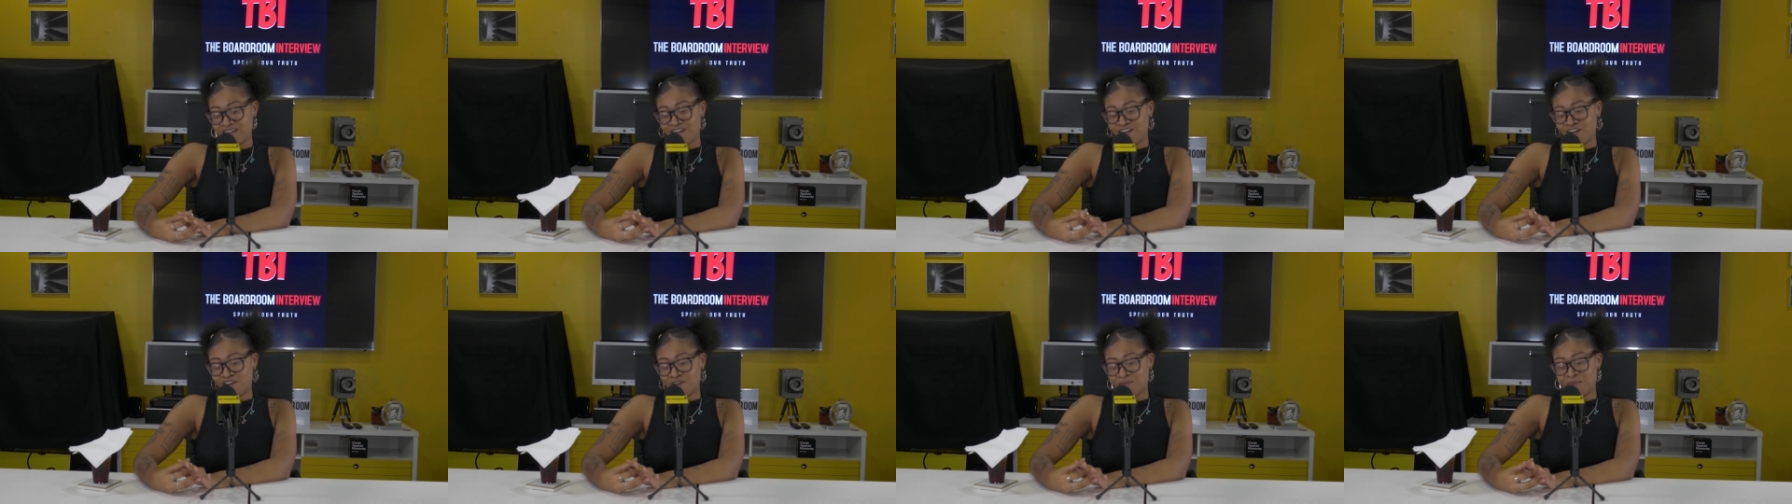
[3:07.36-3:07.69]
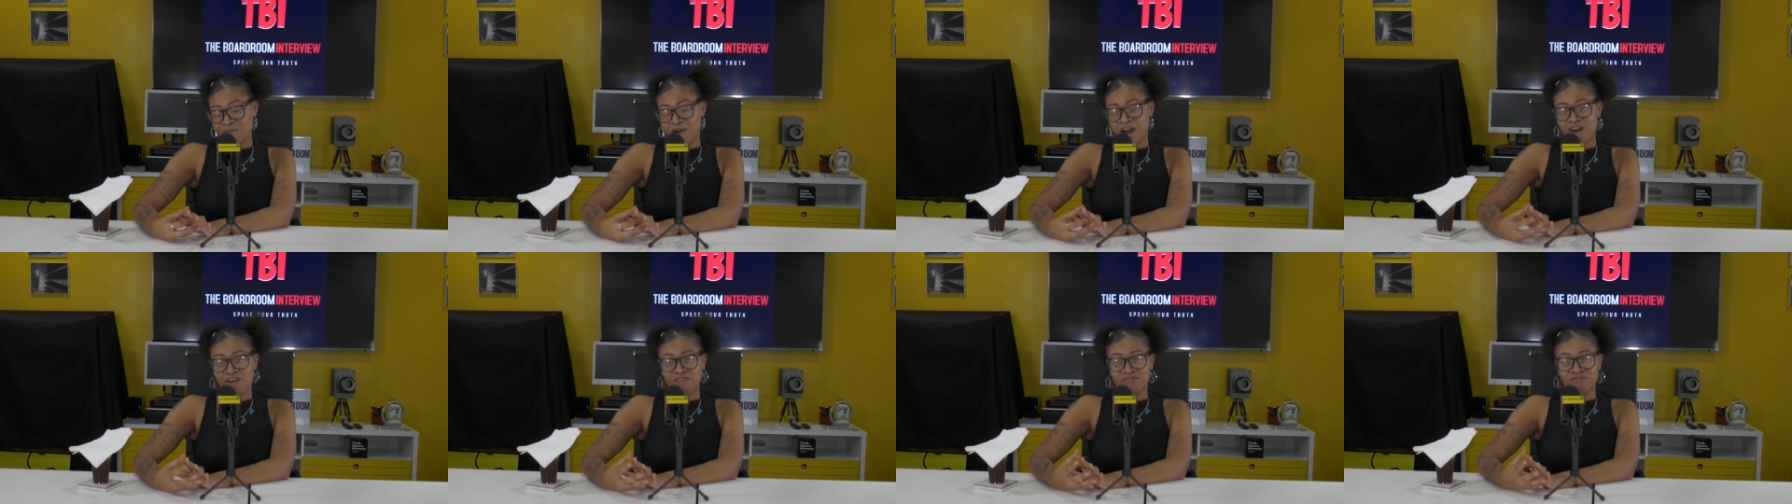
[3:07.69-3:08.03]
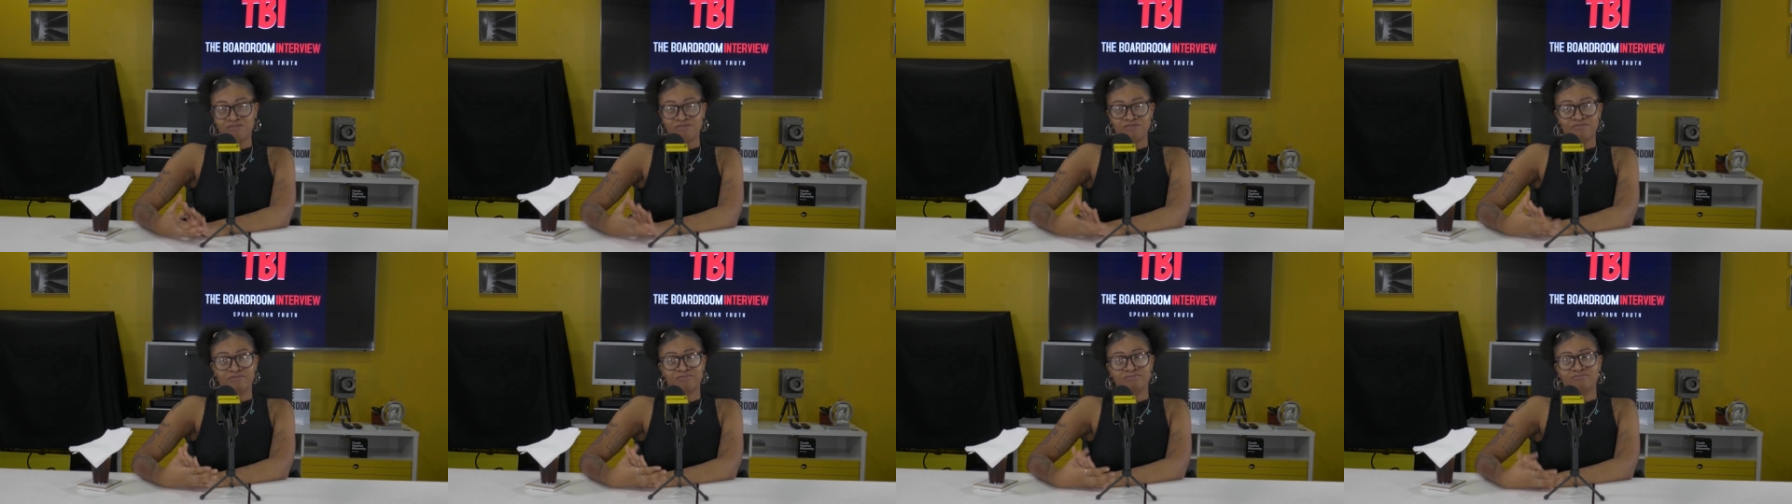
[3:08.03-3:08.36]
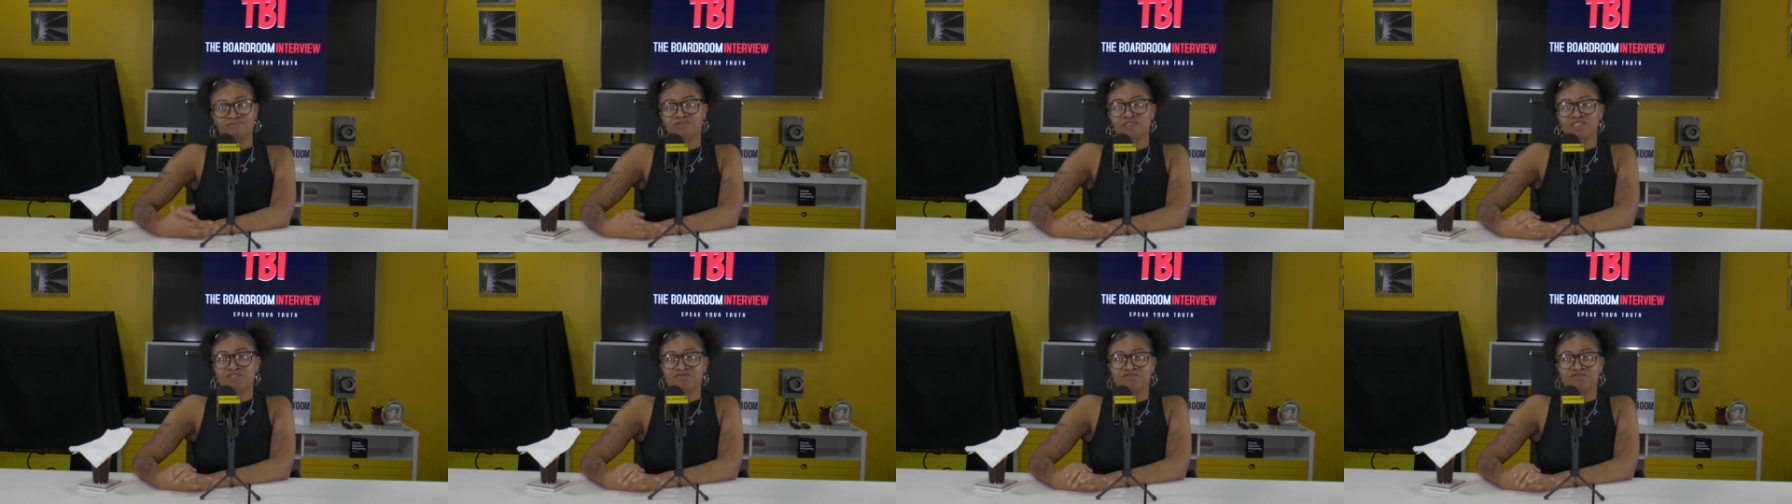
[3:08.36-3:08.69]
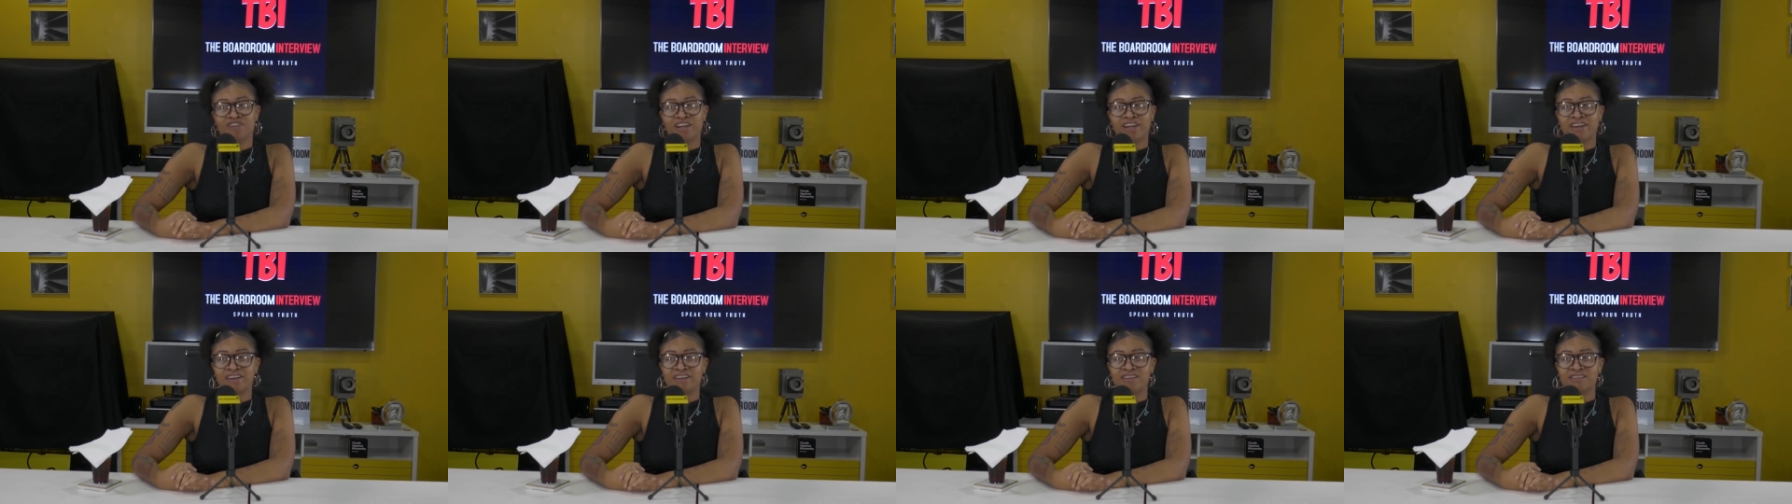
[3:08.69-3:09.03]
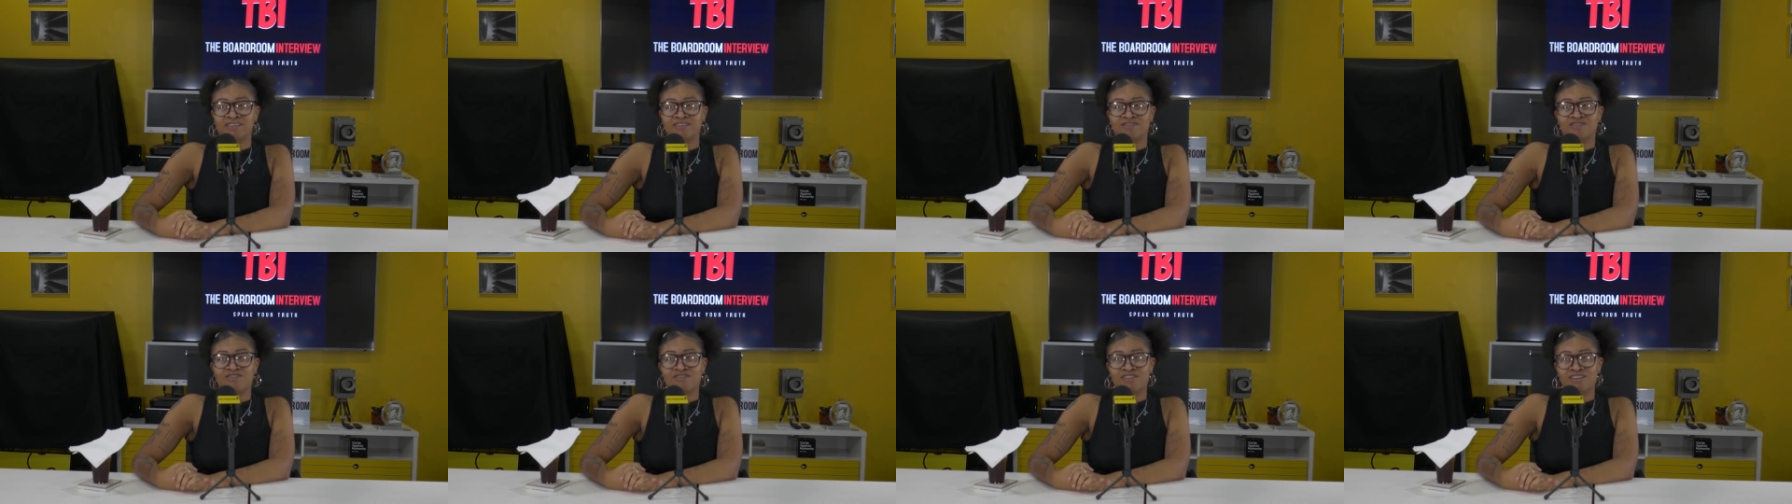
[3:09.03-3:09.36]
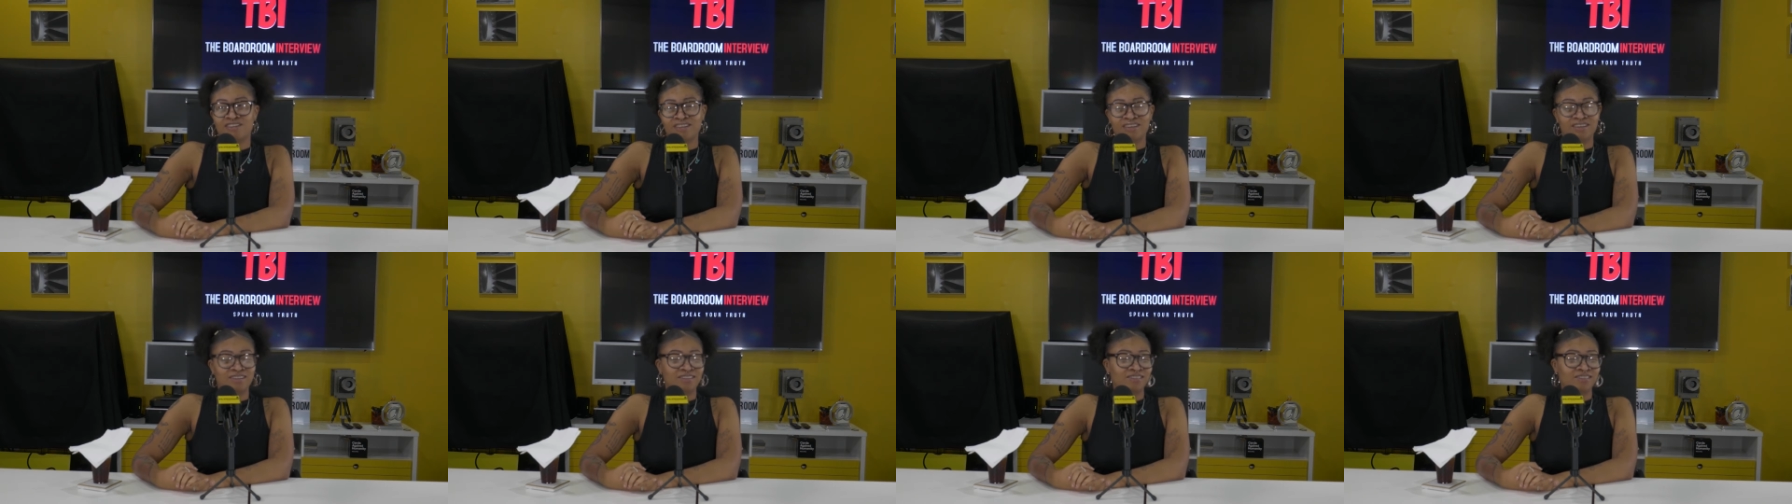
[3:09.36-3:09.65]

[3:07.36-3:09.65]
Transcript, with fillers: um, I was raised on the